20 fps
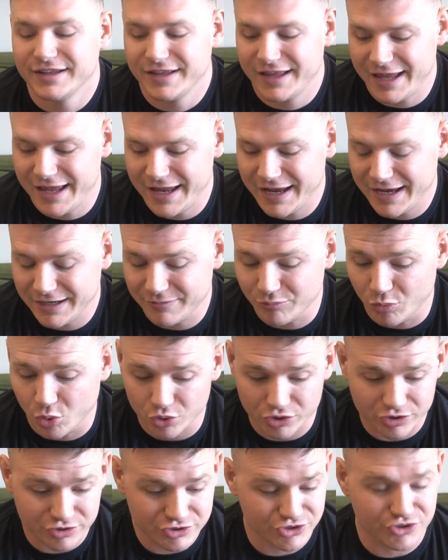and
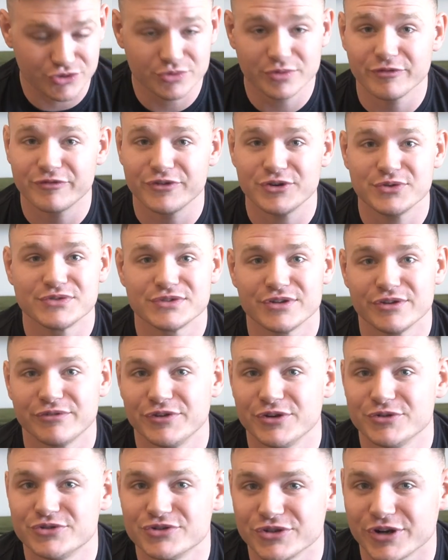more shoe reviews in the
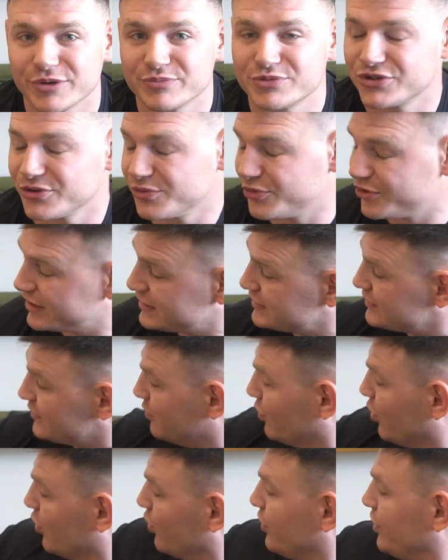future. I'm sure we'll get some
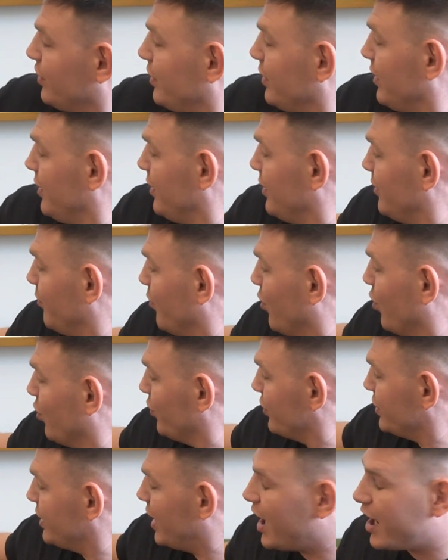more
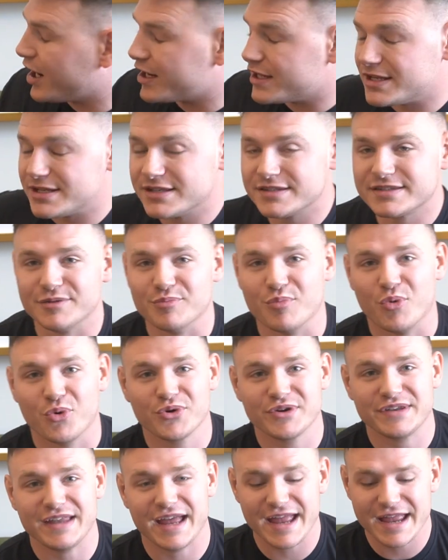Yannis and
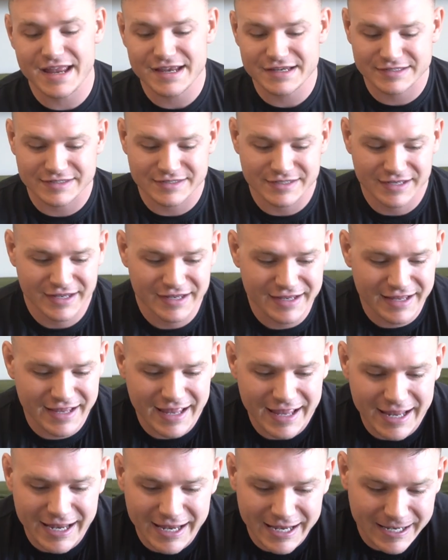more Dakes.
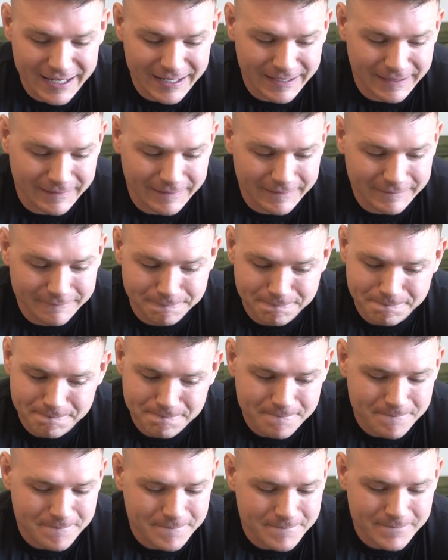And
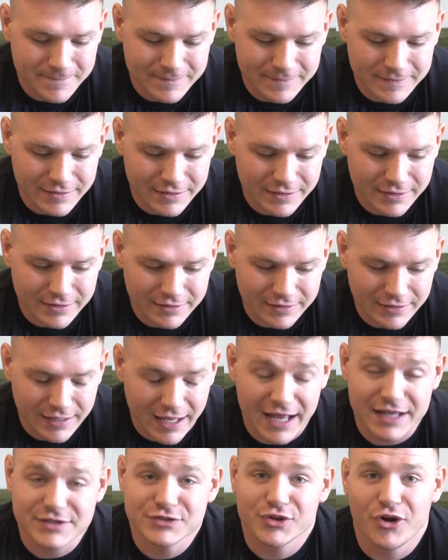
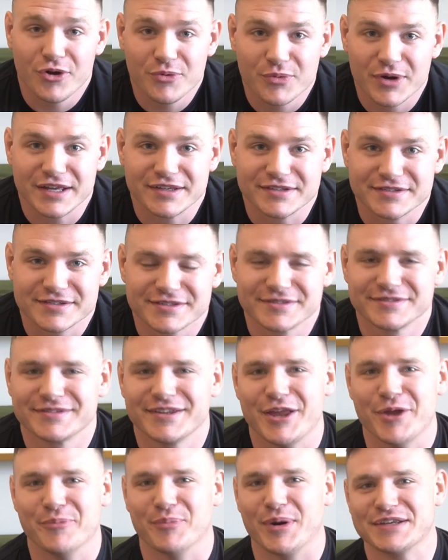as always,
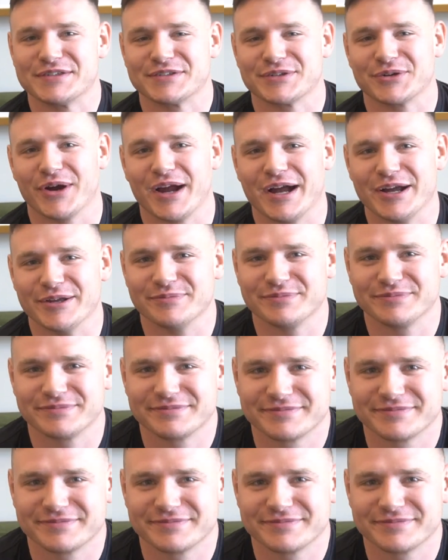embrace the grind.